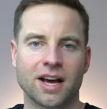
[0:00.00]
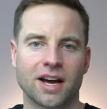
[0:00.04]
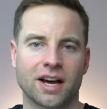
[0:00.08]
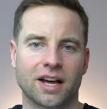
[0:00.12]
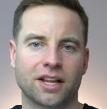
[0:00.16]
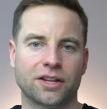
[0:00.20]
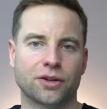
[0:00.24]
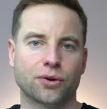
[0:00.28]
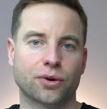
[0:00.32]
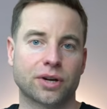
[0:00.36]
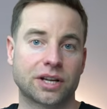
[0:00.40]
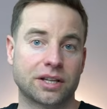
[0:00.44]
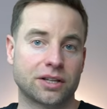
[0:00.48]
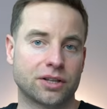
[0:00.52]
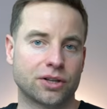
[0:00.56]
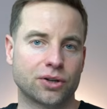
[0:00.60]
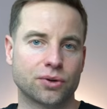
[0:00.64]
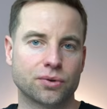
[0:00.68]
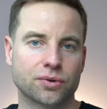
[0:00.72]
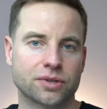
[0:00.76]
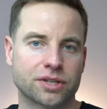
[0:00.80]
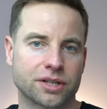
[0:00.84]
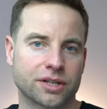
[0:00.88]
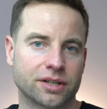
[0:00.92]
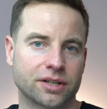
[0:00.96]
and you can
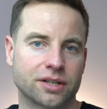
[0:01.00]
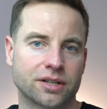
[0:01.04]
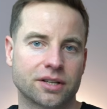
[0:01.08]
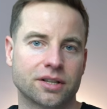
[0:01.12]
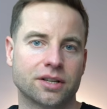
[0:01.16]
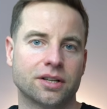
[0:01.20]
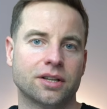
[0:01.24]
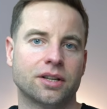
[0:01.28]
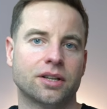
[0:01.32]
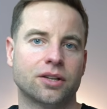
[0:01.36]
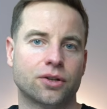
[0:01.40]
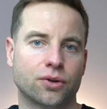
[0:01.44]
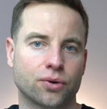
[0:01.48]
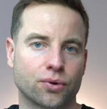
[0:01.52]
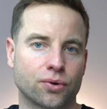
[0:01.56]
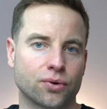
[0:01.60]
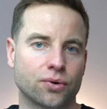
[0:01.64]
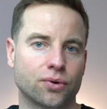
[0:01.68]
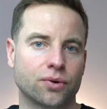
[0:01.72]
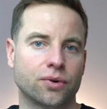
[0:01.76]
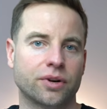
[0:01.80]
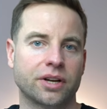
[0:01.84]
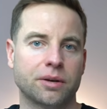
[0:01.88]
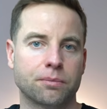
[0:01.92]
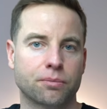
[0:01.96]
use it
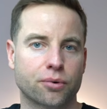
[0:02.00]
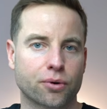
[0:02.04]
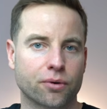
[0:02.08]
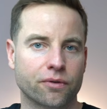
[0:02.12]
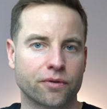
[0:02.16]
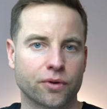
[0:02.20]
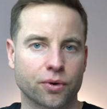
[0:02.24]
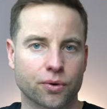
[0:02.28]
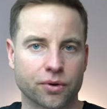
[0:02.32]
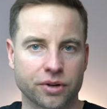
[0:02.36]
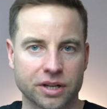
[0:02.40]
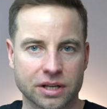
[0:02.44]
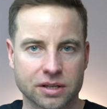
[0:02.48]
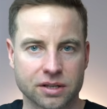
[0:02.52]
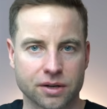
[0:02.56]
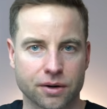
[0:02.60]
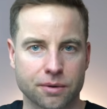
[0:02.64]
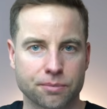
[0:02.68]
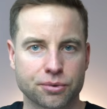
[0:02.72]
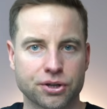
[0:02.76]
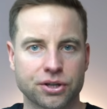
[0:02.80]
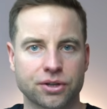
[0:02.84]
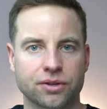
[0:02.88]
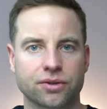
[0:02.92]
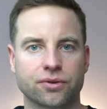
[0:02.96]
to improve your
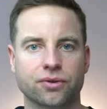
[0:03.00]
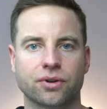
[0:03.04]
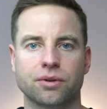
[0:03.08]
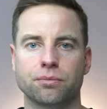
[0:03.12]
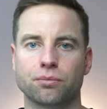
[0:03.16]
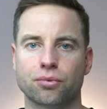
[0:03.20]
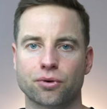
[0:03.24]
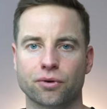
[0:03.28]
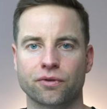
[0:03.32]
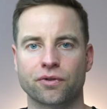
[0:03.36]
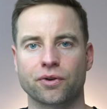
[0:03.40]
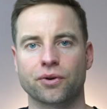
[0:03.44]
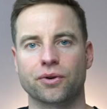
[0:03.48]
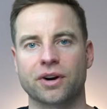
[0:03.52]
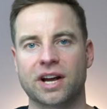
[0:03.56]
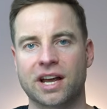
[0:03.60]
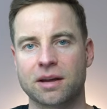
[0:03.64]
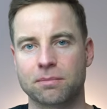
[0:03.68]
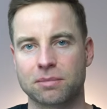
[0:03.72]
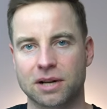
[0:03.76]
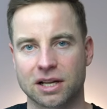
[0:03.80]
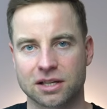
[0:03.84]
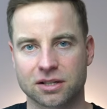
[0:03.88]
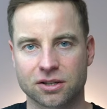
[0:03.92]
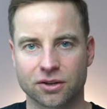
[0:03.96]
description, to improve your A+
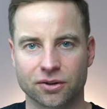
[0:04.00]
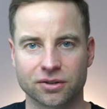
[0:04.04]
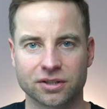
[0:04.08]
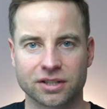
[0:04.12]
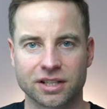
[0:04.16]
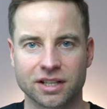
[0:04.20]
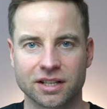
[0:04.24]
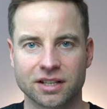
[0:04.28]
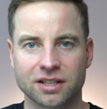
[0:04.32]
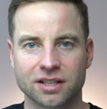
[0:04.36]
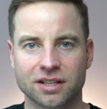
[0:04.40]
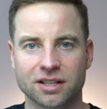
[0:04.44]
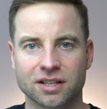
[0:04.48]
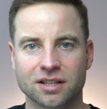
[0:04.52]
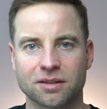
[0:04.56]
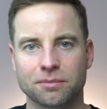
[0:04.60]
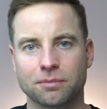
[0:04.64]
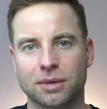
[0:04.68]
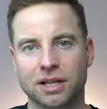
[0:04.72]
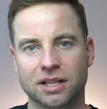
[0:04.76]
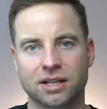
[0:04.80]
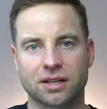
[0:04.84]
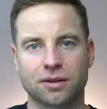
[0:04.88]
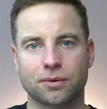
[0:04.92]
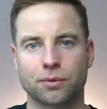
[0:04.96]
content.
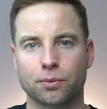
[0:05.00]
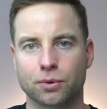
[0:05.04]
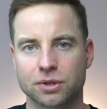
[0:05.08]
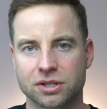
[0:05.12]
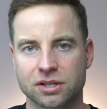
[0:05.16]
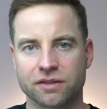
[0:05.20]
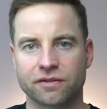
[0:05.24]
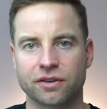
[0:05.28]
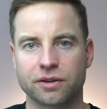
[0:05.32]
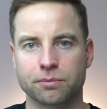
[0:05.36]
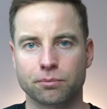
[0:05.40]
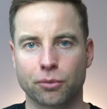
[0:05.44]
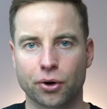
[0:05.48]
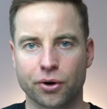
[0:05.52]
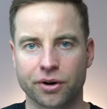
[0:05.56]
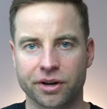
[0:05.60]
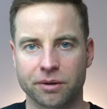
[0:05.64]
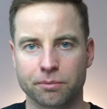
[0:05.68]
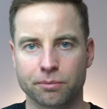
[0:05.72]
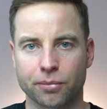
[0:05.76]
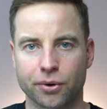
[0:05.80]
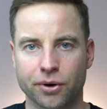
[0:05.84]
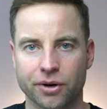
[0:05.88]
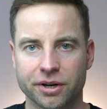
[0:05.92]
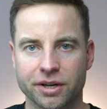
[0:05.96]
But what's even more
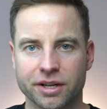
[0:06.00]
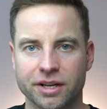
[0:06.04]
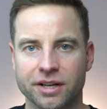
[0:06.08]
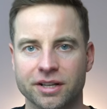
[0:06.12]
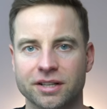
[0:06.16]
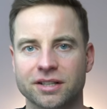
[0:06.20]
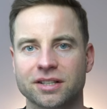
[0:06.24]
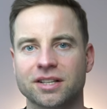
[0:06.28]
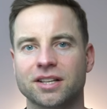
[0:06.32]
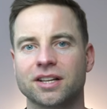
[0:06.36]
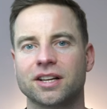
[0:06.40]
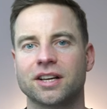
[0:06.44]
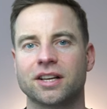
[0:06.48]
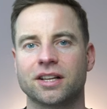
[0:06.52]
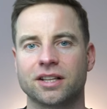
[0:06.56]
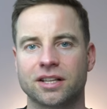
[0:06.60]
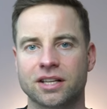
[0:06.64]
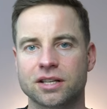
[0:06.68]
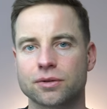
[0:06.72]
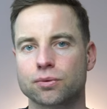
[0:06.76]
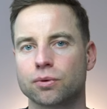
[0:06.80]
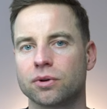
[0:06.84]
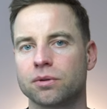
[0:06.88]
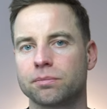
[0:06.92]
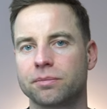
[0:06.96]
important,
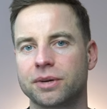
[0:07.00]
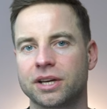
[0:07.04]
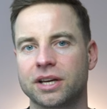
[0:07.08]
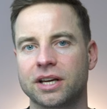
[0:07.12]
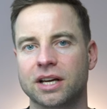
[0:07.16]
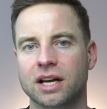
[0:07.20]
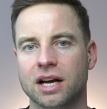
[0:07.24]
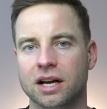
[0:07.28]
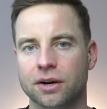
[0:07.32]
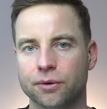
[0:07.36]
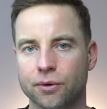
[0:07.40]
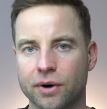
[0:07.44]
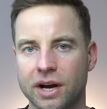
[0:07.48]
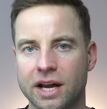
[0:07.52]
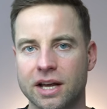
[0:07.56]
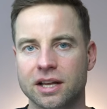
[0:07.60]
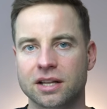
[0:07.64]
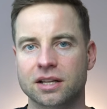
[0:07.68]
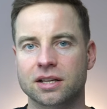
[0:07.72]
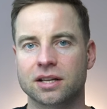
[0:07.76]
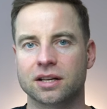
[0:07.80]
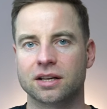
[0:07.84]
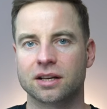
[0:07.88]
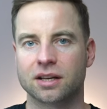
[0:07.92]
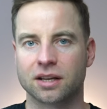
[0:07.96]
this will be a
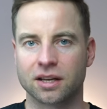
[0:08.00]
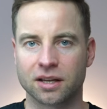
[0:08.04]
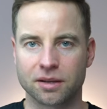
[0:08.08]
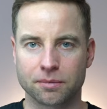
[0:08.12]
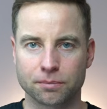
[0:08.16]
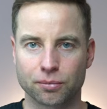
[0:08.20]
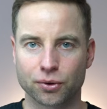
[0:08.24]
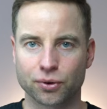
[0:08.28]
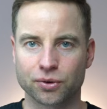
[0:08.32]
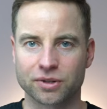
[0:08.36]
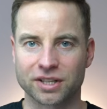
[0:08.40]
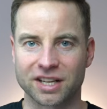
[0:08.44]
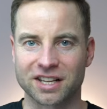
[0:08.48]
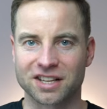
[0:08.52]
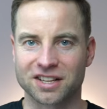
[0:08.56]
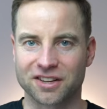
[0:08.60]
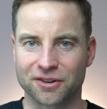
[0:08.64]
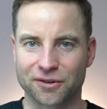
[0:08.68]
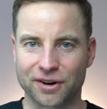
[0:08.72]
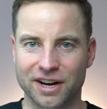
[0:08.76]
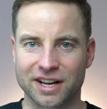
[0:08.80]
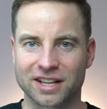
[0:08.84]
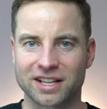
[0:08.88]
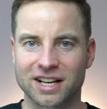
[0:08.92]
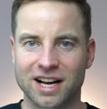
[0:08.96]
great input and
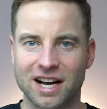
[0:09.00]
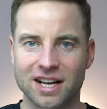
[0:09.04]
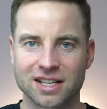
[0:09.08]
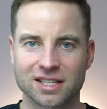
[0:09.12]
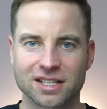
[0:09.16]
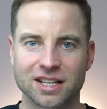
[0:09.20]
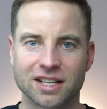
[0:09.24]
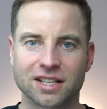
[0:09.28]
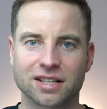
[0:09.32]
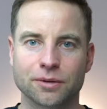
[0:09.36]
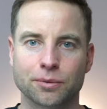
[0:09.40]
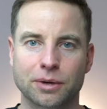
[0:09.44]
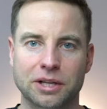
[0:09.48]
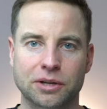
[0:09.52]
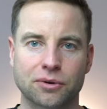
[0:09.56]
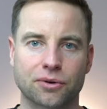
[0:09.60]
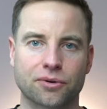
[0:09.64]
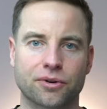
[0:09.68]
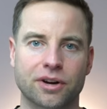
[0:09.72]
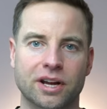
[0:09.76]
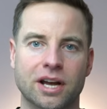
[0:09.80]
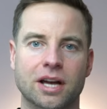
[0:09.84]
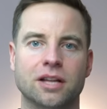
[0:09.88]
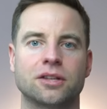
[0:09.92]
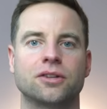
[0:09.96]
great asset when you
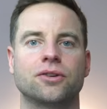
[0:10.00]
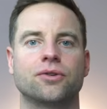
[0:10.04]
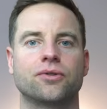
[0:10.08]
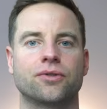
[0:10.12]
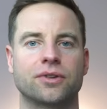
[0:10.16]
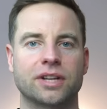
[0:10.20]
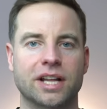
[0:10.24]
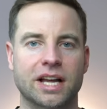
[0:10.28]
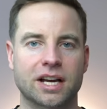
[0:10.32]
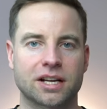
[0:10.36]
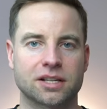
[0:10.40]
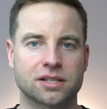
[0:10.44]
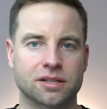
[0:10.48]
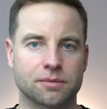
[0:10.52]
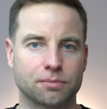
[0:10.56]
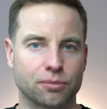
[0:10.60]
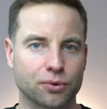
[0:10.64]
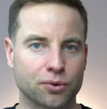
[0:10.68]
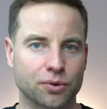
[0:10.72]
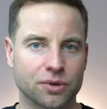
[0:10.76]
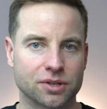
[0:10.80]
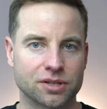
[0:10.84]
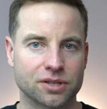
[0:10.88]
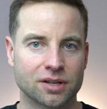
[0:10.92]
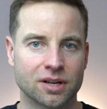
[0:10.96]
create your next
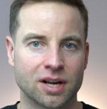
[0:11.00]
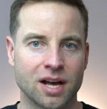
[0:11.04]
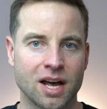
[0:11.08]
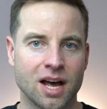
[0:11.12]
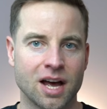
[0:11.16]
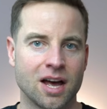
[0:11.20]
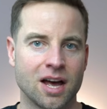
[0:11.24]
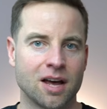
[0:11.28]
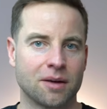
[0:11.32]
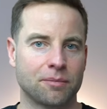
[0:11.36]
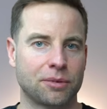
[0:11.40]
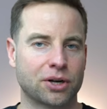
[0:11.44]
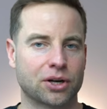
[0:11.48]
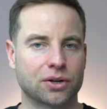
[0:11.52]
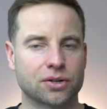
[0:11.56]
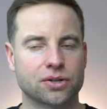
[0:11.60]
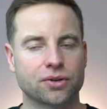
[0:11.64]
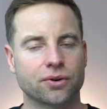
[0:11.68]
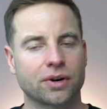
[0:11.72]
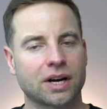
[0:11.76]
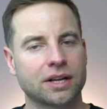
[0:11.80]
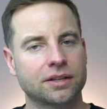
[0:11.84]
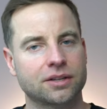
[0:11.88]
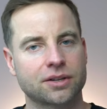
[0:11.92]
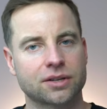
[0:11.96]
books, because
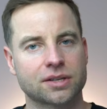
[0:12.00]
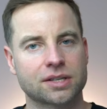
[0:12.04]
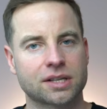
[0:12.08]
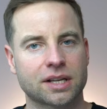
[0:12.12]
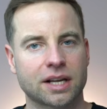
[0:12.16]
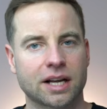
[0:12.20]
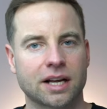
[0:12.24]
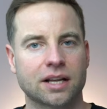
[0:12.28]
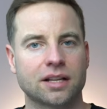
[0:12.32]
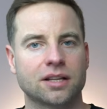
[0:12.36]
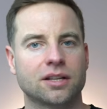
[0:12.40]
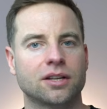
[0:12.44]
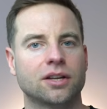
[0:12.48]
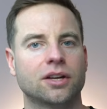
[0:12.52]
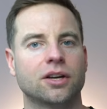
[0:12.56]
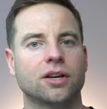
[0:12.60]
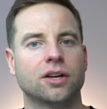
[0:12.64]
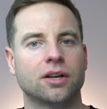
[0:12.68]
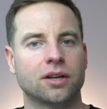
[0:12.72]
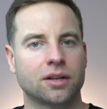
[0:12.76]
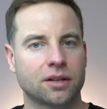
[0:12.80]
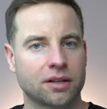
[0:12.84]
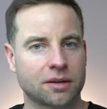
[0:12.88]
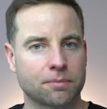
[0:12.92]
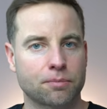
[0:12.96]
you understand
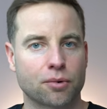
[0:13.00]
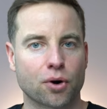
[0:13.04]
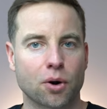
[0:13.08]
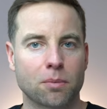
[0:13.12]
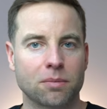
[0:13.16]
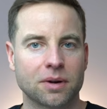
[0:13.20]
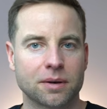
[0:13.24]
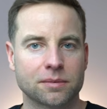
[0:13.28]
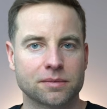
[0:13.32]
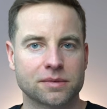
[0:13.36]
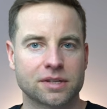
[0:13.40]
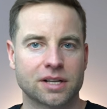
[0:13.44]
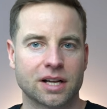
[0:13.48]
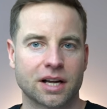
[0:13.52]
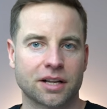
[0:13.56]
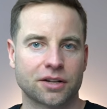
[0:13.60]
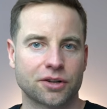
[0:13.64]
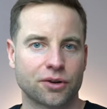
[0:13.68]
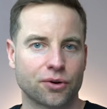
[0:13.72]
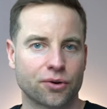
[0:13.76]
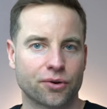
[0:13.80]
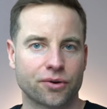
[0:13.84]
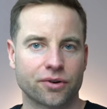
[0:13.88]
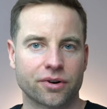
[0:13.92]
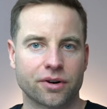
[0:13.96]
the problems that
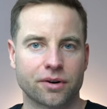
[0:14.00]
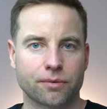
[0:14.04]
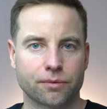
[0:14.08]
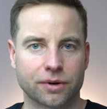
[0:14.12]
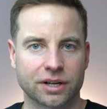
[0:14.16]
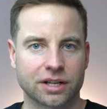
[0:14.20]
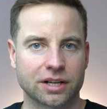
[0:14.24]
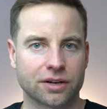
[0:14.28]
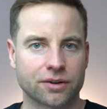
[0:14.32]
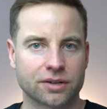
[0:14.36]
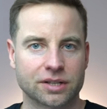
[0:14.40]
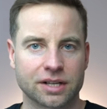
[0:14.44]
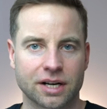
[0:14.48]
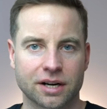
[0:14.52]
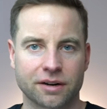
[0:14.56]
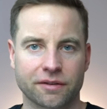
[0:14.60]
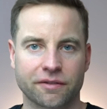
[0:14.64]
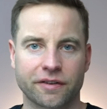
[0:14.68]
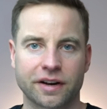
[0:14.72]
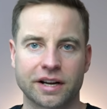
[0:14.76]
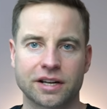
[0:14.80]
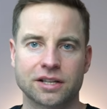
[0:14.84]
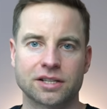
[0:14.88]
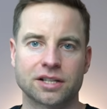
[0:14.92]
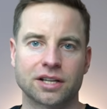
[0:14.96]
your readers are
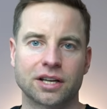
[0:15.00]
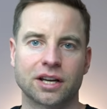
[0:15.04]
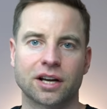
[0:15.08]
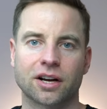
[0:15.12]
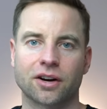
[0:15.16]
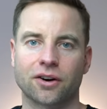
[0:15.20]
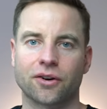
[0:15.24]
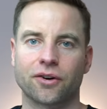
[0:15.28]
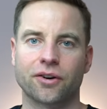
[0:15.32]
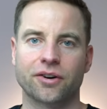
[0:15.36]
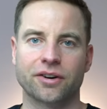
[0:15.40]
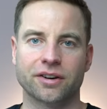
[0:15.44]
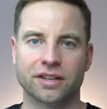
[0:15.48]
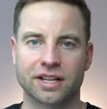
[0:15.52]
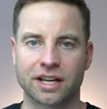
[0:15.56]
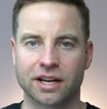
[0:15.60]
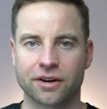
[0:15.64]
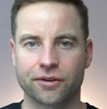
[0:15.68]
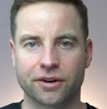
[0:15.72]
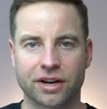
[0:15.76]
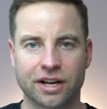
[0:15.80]
facing or their